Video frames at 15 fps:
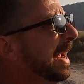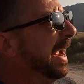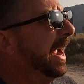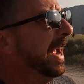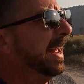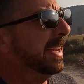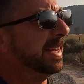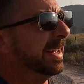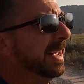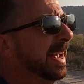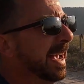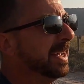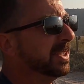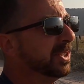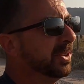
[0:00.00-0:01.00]
And
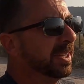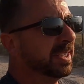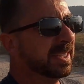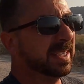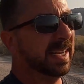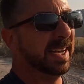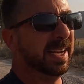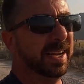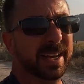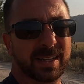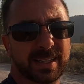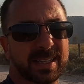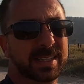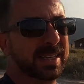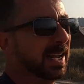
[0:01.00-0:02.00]
as you can see, at
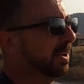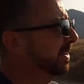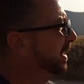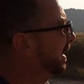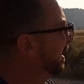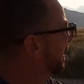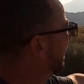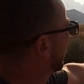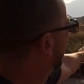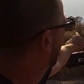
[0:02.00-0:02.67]
least down here,